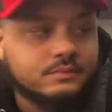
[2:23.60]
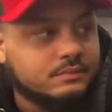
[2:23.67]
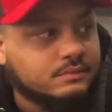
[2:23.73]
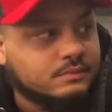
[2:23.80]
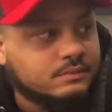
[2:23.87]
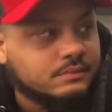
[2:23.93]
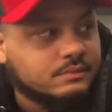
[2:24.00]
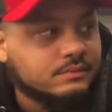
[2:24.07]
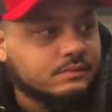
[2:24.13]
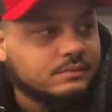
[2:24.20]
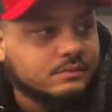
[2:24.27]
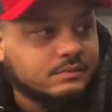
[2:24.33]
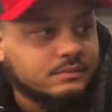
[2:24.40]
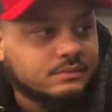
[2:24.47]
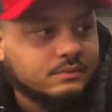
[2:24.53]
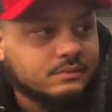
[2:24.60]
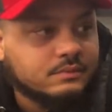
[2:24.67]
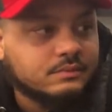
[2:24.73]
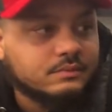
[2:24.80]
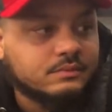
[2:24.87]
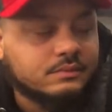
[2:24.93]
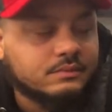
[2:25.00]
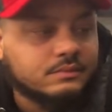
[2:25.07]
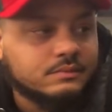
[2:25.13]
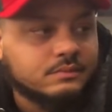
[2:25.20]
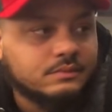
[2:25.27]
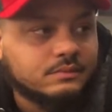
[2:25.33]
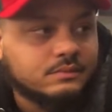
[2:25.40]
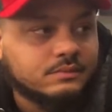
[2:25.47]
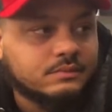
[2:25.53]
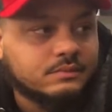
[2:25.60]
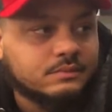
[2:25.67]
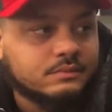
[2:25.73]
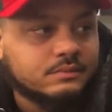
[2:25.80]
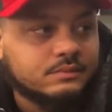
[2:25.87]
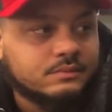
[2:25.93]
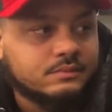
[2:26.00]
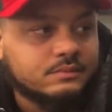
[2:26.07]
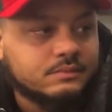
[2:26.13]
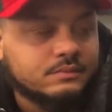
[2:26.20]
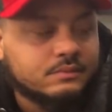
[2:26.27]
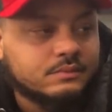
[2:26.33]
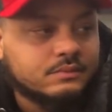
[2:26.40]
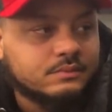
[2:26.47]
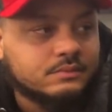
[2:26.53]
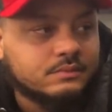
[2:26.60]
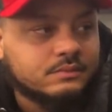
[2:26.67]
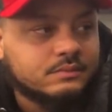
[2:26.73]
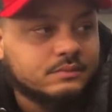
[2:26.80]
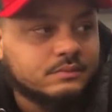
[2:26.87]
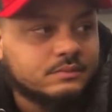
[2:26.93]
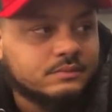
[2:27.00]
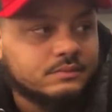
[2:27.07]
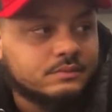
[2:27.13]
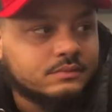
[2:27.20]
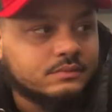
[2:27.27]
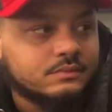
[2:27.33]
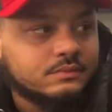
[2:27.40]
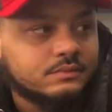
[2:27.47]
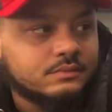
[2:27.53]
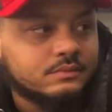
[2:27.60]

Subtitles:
[no speech]